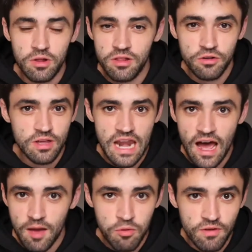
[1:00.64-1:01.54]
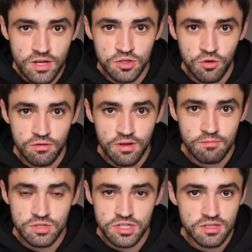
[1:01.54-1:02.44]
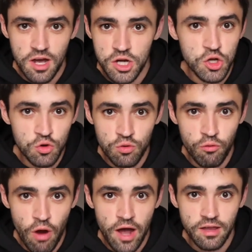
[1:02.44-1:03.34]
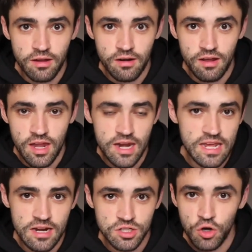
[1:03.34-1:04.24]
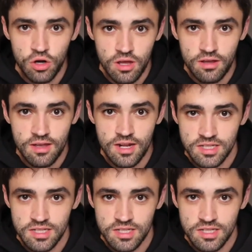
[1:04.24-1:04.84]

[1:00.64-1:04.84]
clearly not a professional. I'm just a dude rocking an Adidas hoodie in his